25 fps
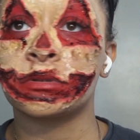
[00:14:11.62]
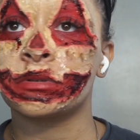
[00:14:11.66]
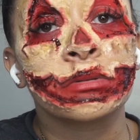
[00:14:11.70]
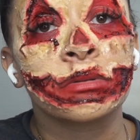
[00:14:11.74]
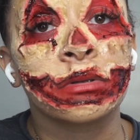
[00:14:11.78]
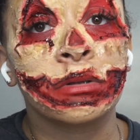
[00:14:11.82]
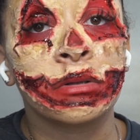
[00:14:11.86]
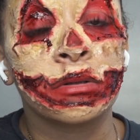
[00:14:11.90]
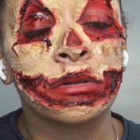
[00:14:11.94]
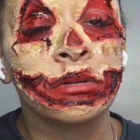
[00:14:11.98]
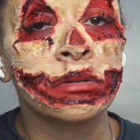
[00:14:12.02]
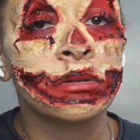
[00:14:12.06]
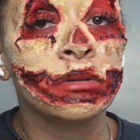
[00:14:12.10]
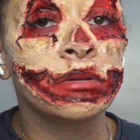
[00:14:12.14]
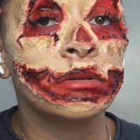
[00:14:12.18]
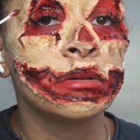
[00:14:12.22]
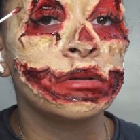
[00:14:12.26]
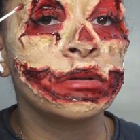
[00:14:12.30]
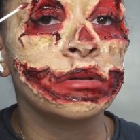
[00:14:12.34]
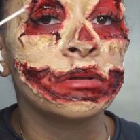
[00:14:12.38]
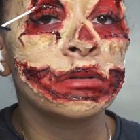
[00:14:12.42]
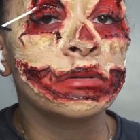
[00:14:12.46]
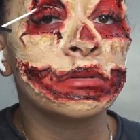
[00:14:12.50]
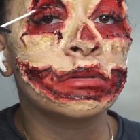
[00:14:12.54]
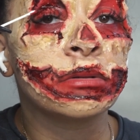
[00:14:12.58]

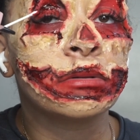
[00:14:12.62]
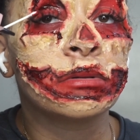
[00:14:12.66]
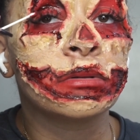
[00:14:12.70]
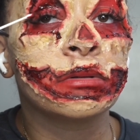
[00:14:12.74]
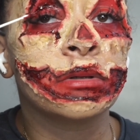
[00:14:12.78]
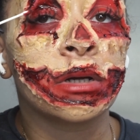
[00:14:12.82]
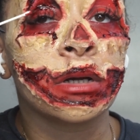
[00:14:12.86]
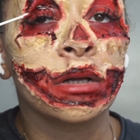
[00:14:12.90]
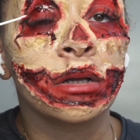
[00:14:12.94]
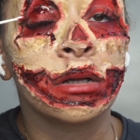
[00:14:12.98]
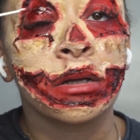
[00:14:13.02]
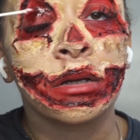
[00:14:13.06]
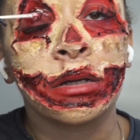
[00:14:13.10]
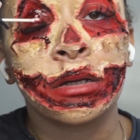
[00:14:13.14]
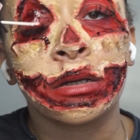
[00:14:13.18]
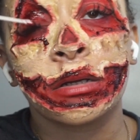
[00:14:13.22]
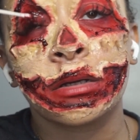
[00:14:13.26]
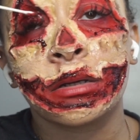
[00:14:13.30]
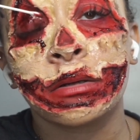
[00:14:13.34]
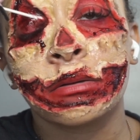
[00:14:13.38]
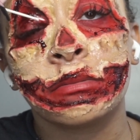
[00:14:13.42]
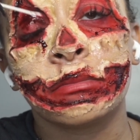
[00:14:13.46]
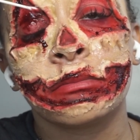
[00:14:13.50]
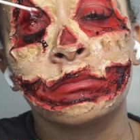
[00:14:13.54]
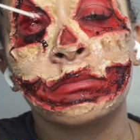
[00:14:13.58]
Oh, I
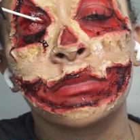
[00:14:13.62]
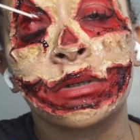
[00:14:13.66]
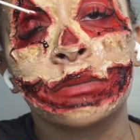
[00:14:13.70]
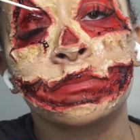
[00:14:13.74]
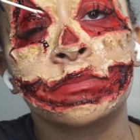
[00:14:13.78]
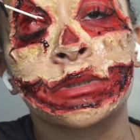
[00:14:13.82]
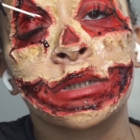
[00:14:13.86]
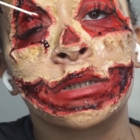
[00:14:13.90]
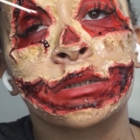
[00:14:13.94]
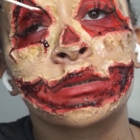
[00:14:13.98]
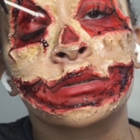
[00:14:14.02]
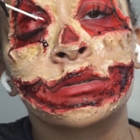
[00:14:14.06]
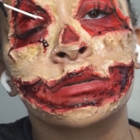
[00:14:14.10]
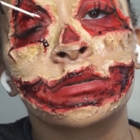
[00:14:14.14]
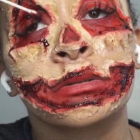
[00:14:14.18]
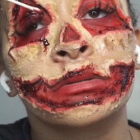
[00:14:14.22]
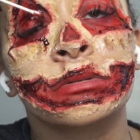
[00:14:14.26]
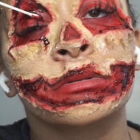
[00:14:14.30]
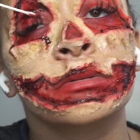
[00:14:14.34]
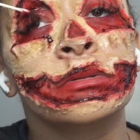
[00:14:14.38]
am obsessed.